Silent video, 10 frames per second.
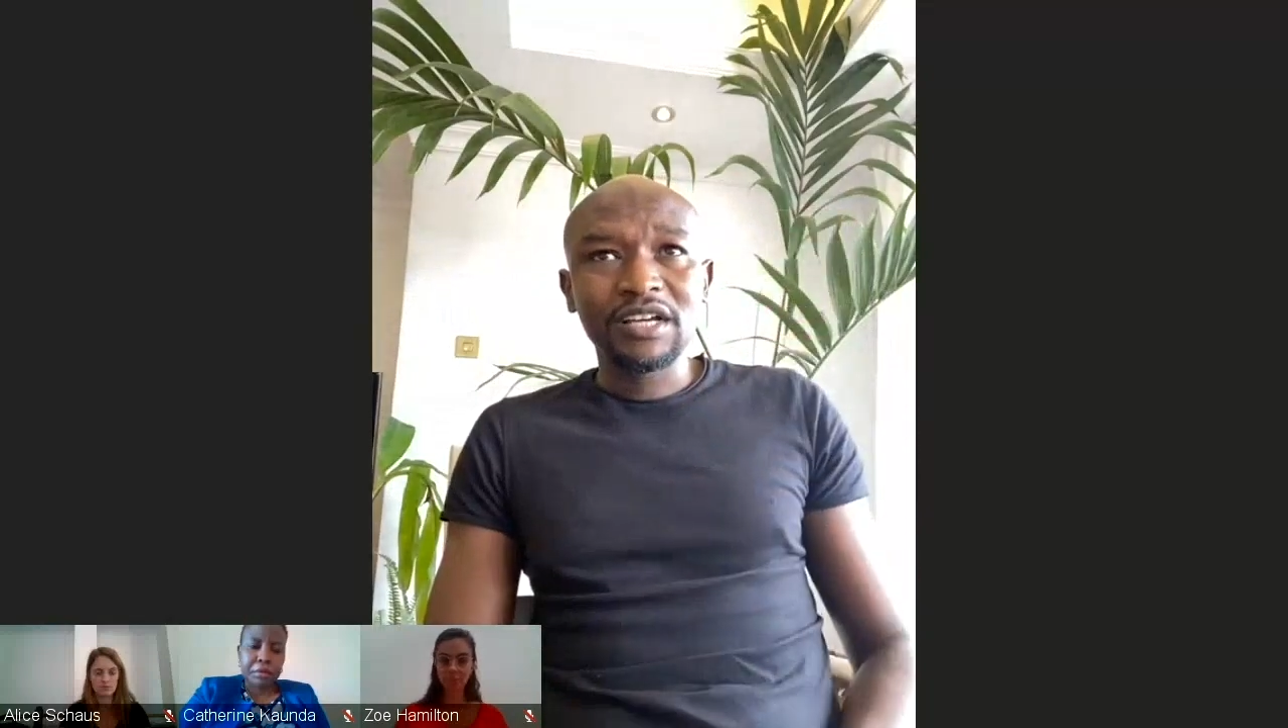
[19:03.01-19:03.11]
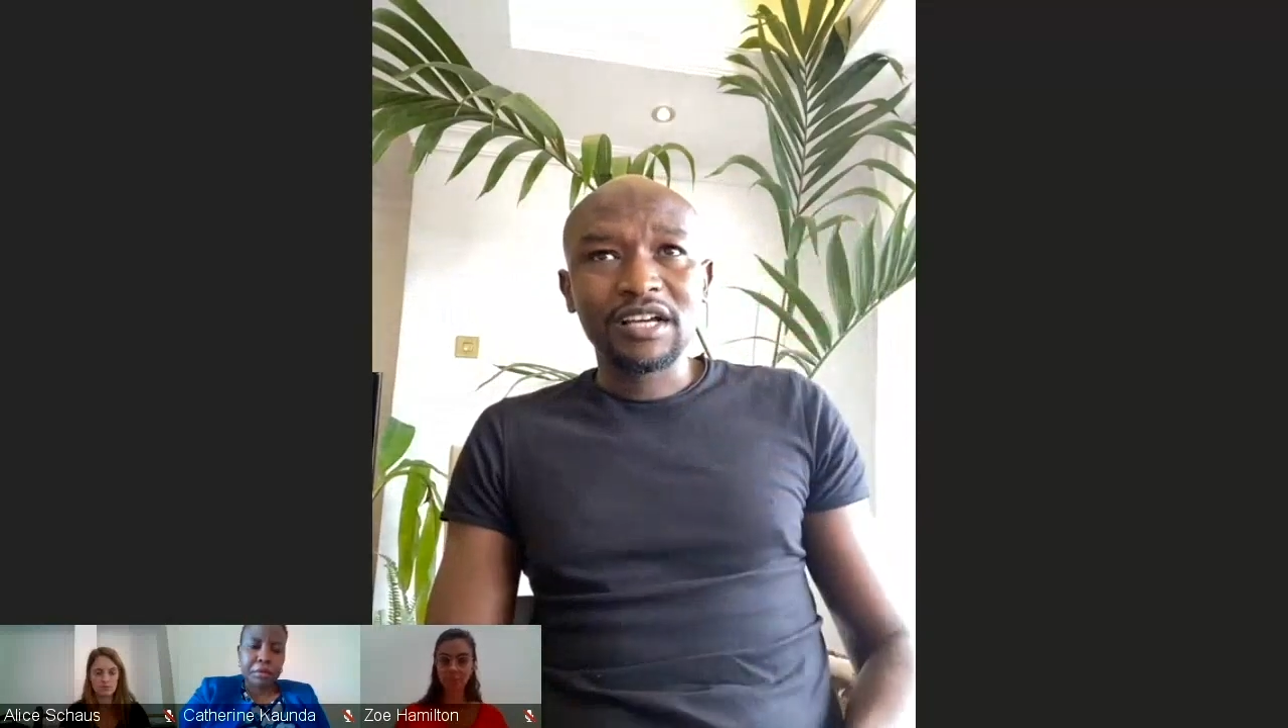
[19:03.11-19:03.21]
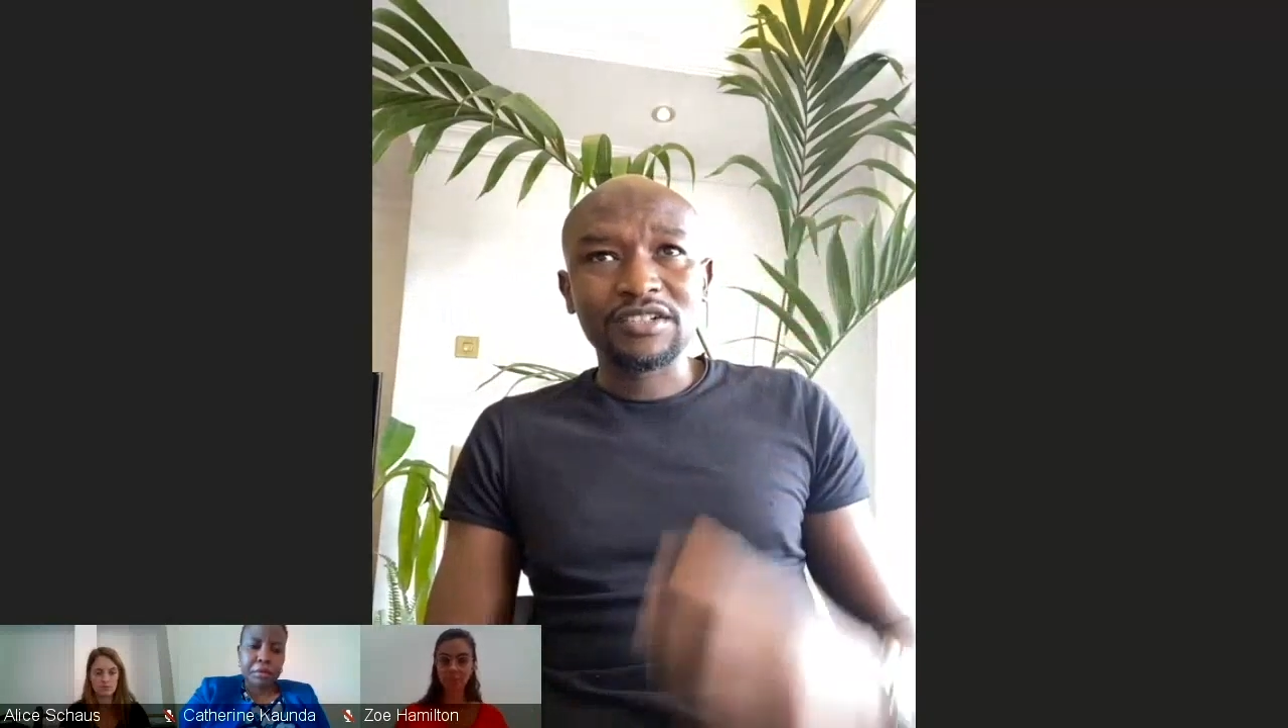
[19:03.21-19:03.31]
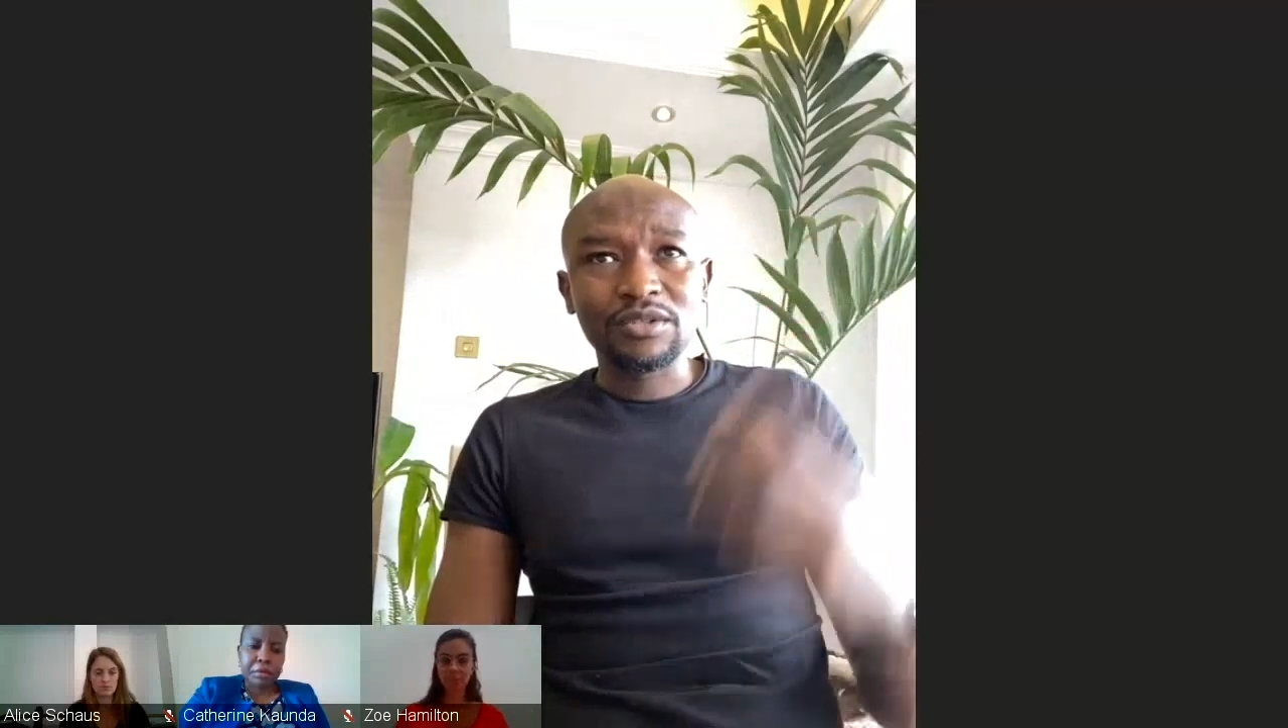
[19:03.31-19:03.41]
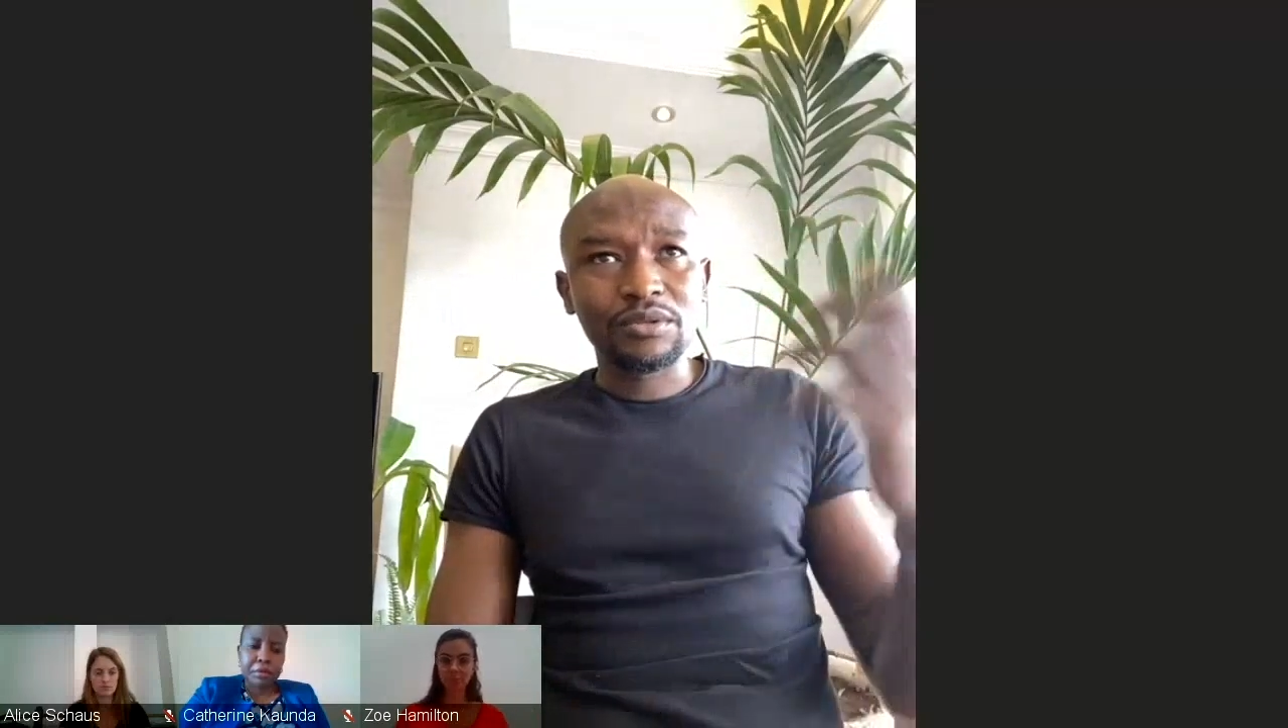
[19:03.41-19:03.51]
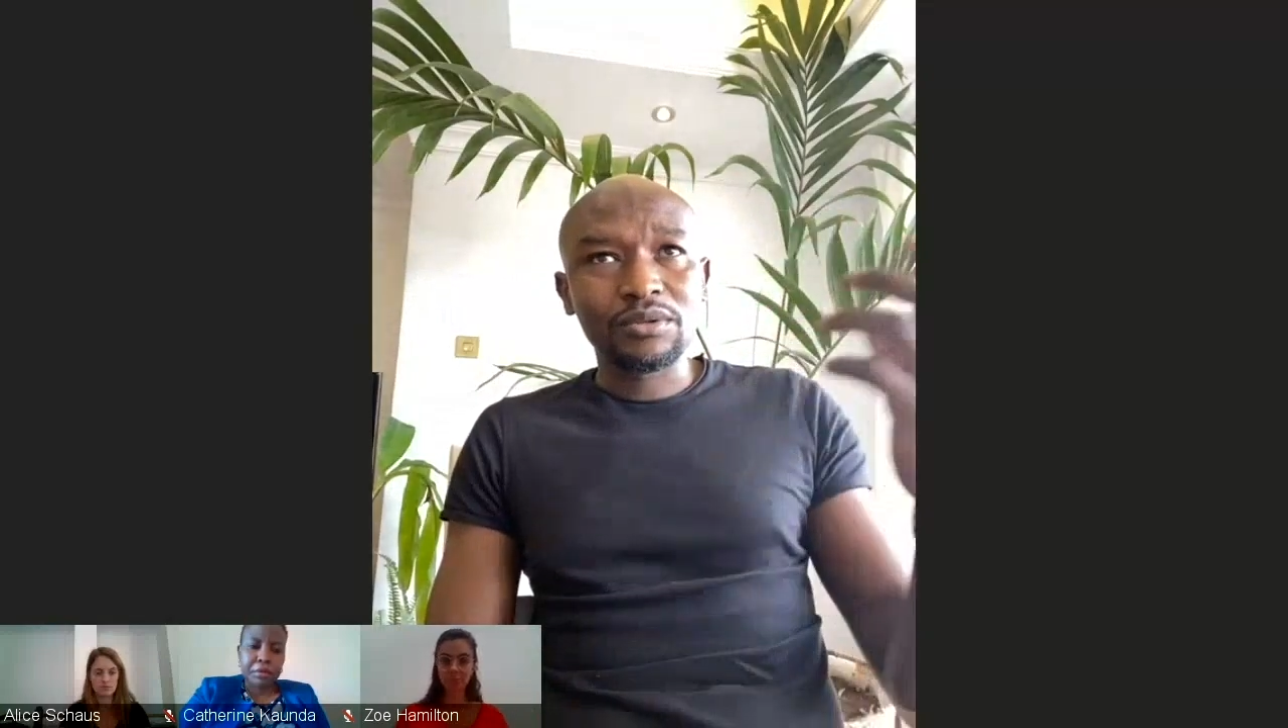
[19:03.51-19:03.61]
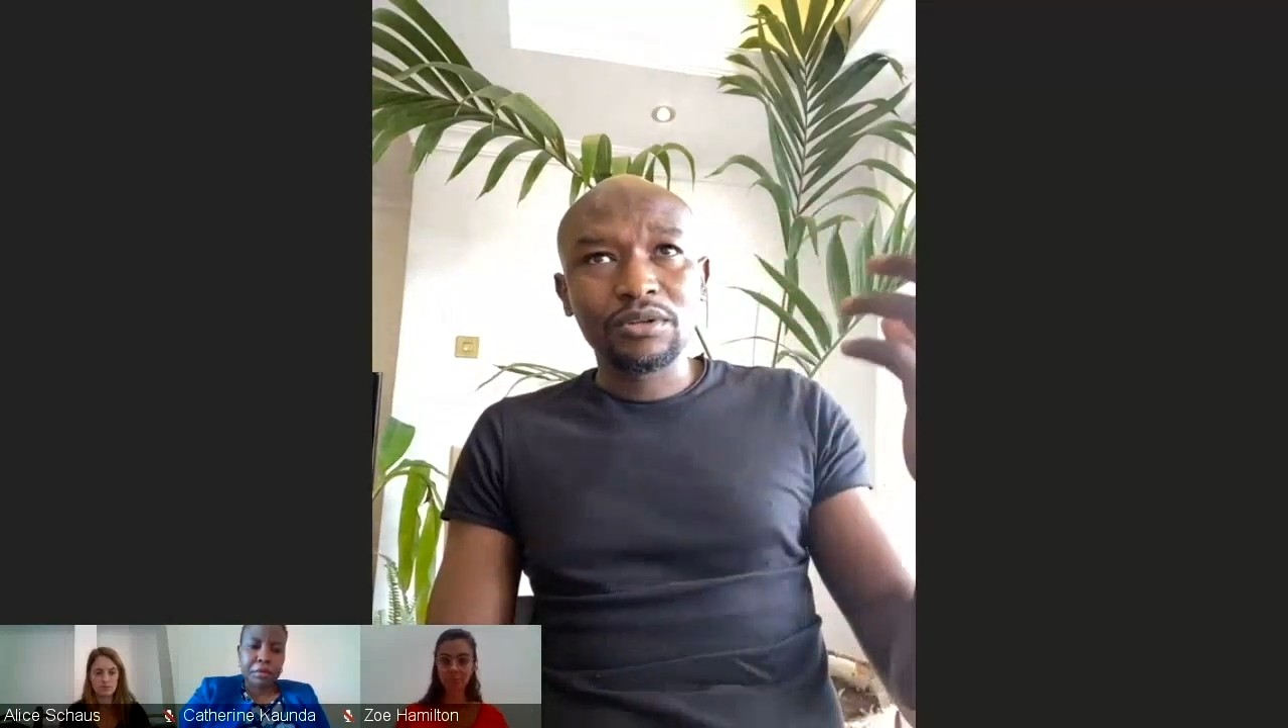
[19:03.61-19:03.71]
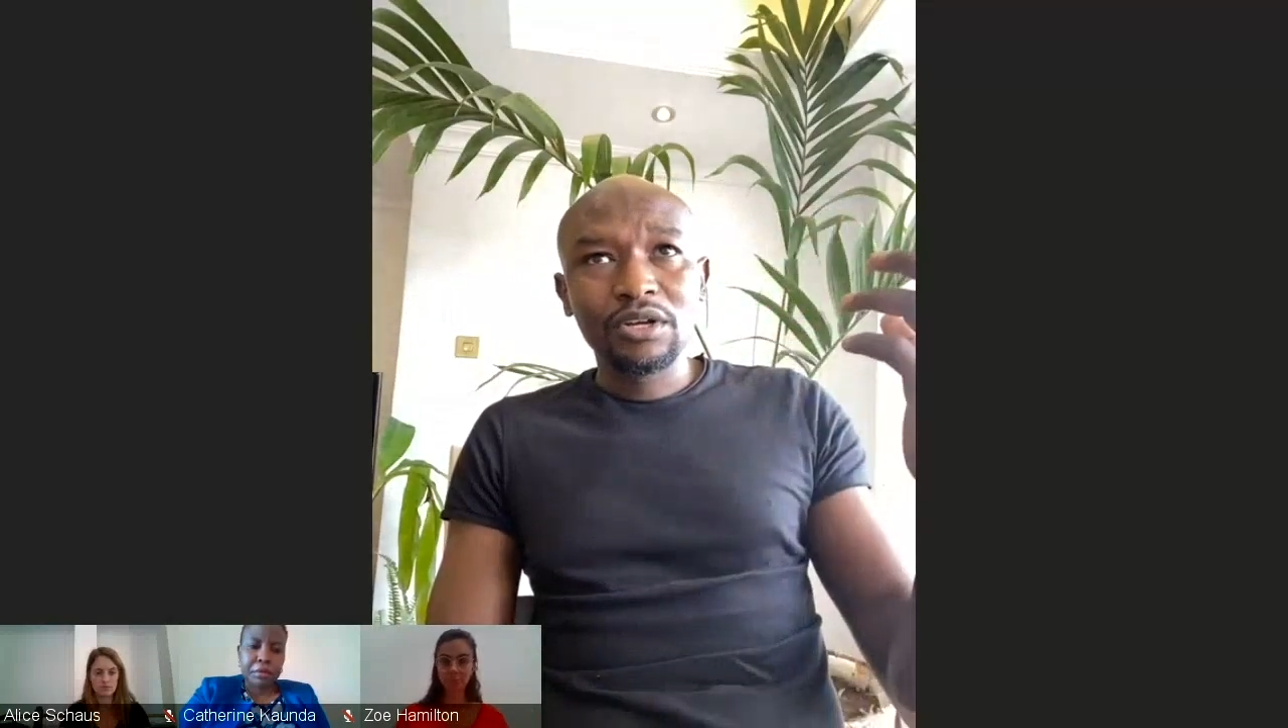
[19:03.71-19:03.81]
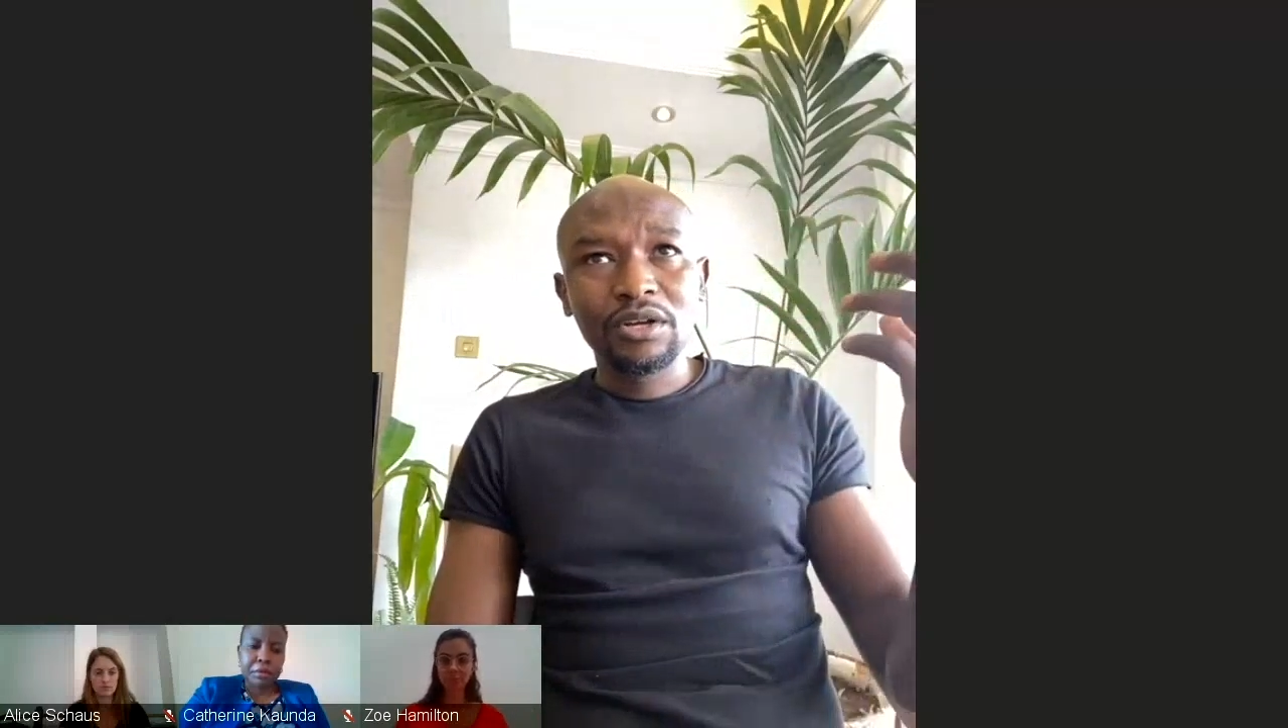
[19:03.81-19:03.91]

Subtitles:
And so